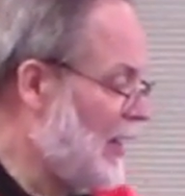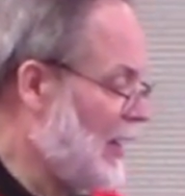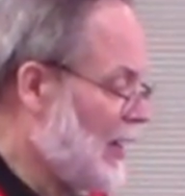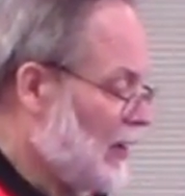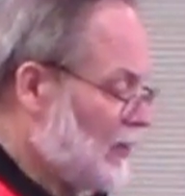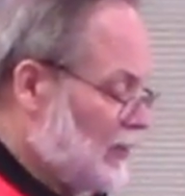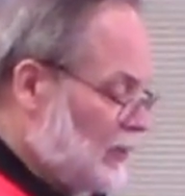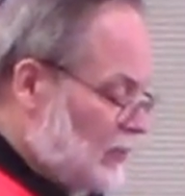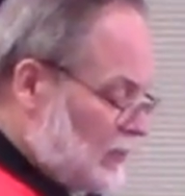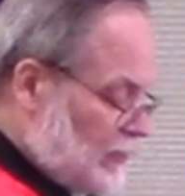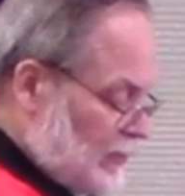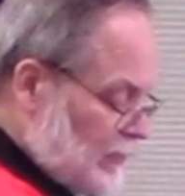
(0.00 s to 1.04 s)
Out and
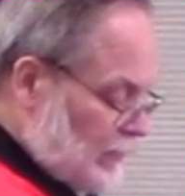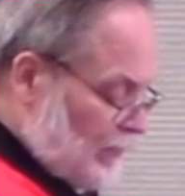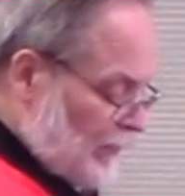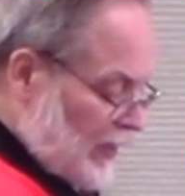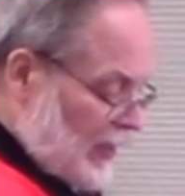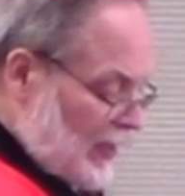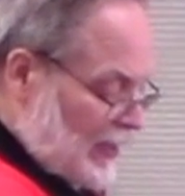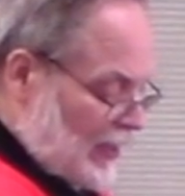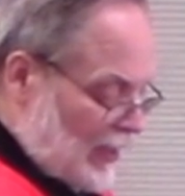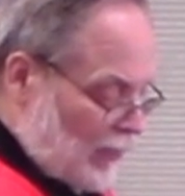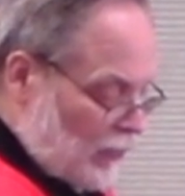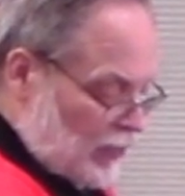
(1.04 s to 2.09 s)
through.
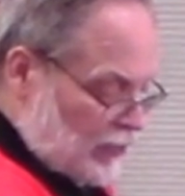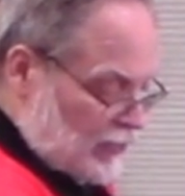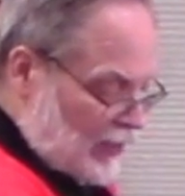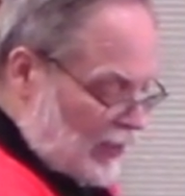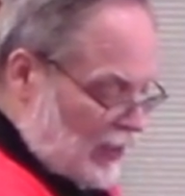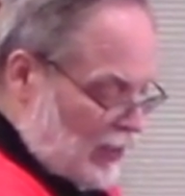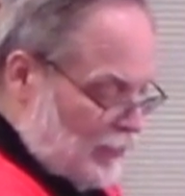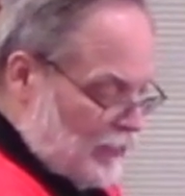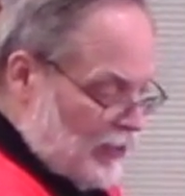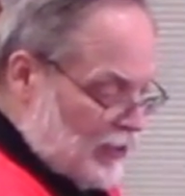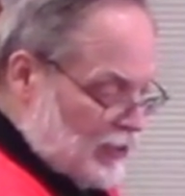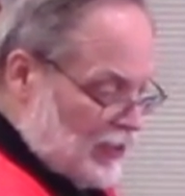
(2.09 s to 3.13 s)
Again, I want to try to keep
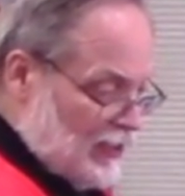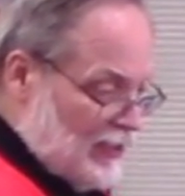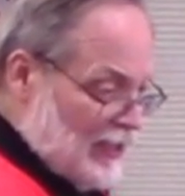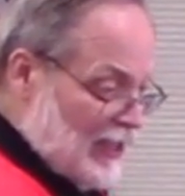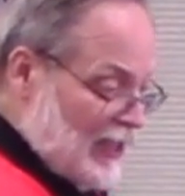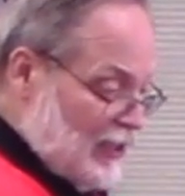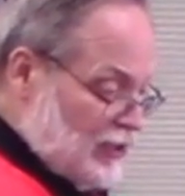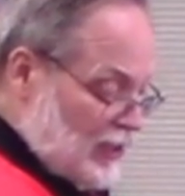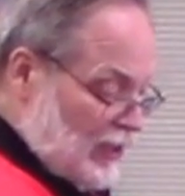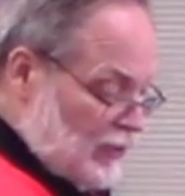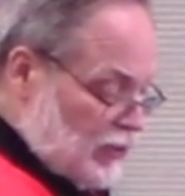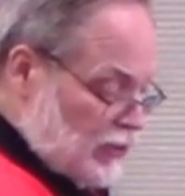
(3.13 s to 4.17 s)
this nice
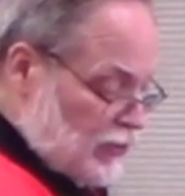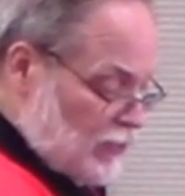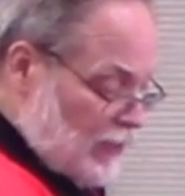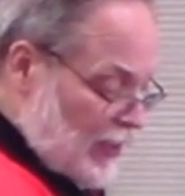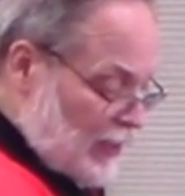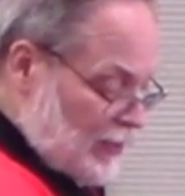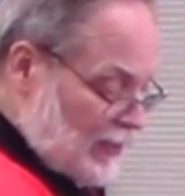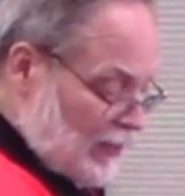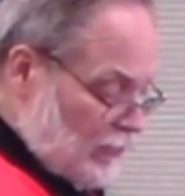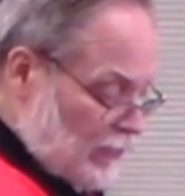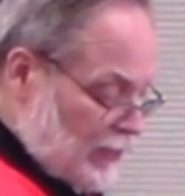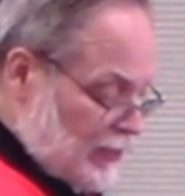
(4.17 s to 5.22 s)
and straight.
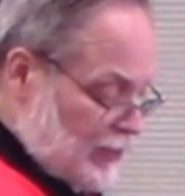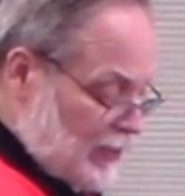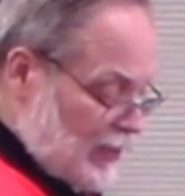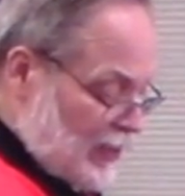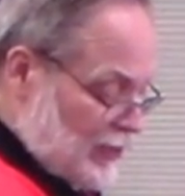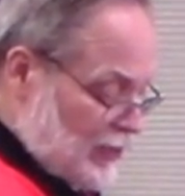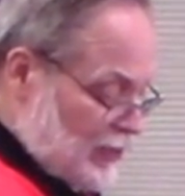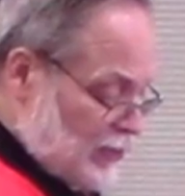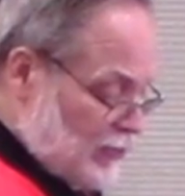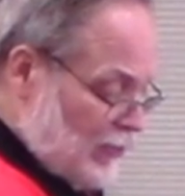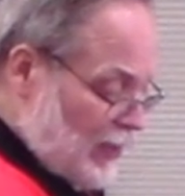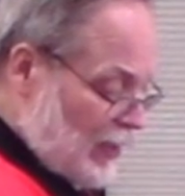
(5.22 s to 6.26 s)
Wrist nice and
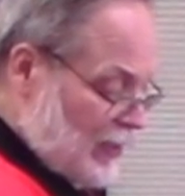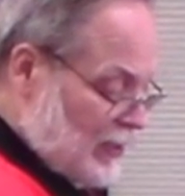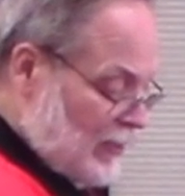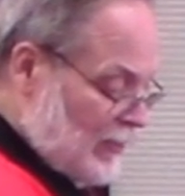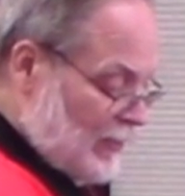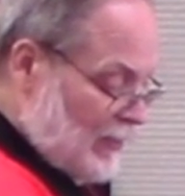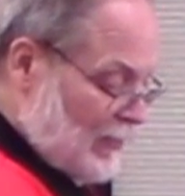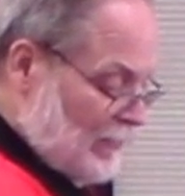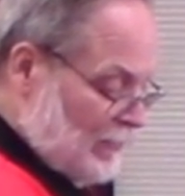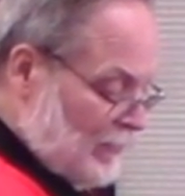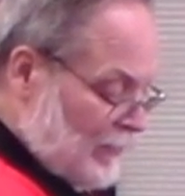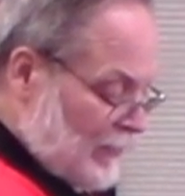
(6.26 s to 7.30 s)
straight.
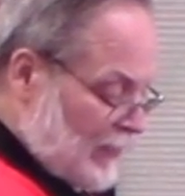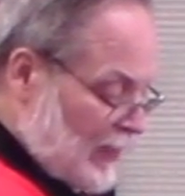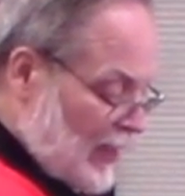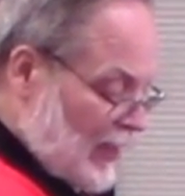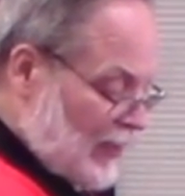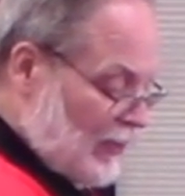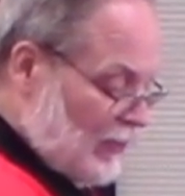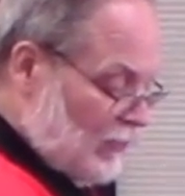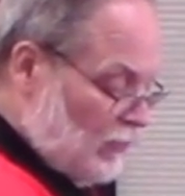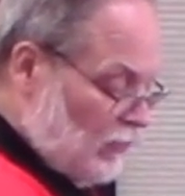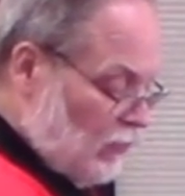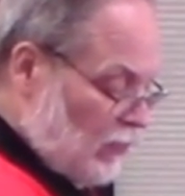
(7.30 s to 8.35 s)
I don't
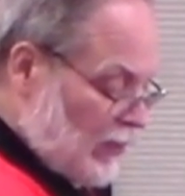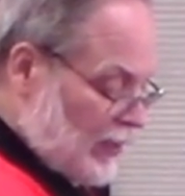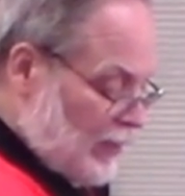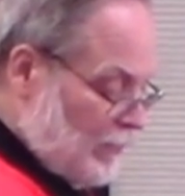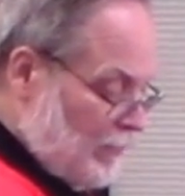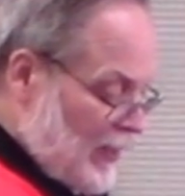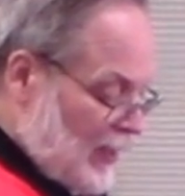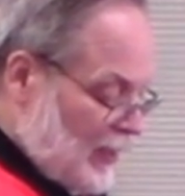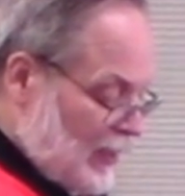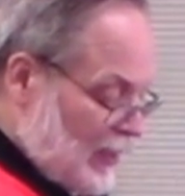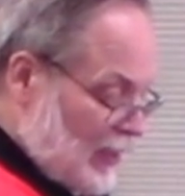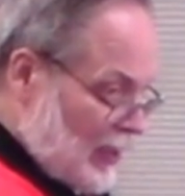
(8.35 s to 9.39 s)
want it
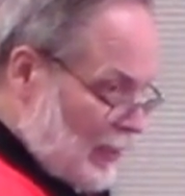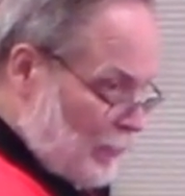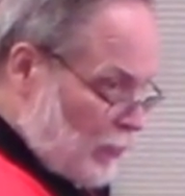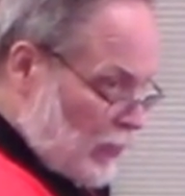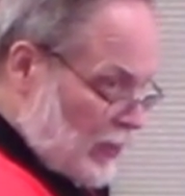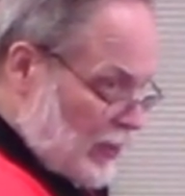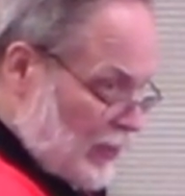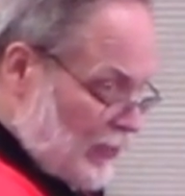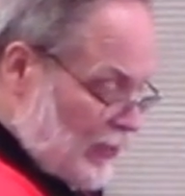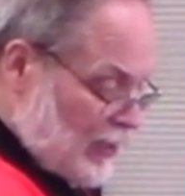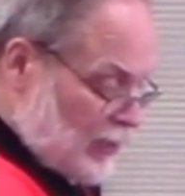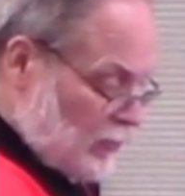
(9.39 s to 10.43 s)
bending upward
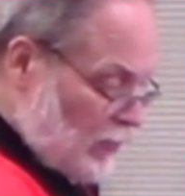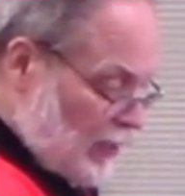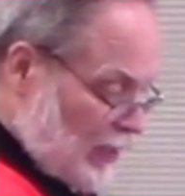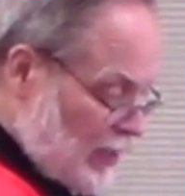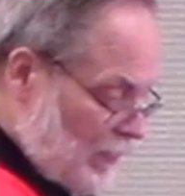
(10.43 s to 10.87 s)
this way